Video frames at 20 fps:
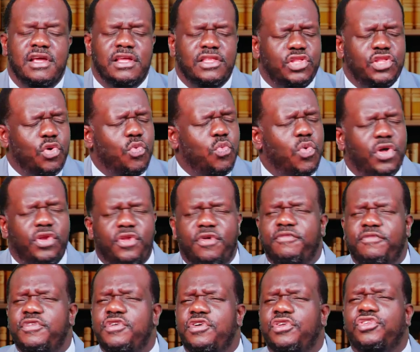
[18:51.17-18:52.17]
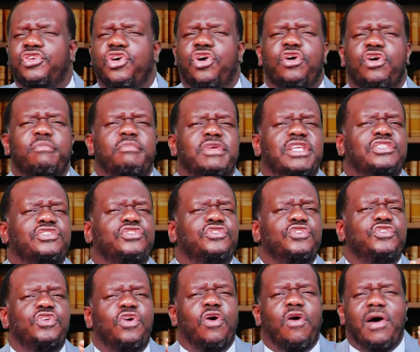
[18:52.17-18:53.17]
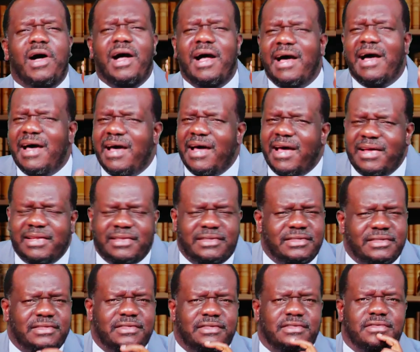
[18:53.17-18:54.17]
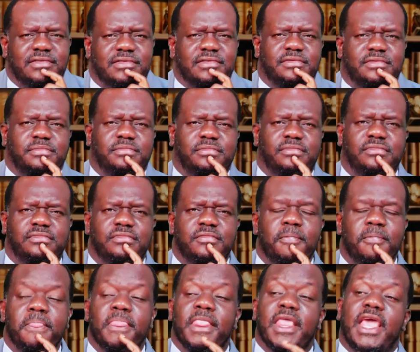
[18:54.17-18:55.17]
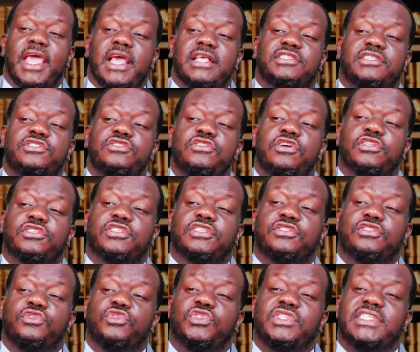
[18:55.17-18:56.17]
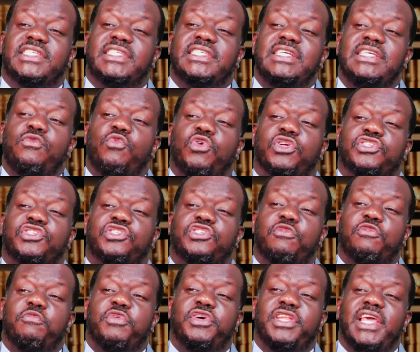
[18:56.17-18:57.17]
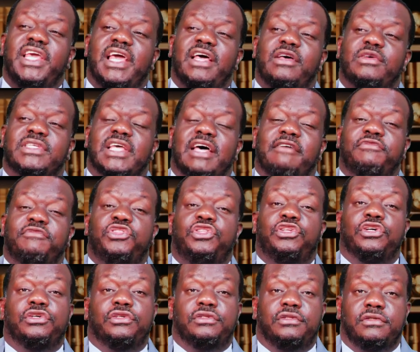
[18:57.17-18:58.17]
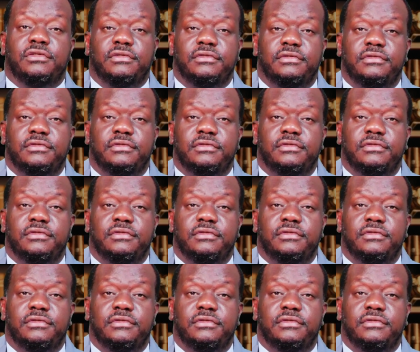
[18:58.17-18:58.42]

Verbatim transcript: The word of God coming to your hearts. It's not to see what somebody else have done.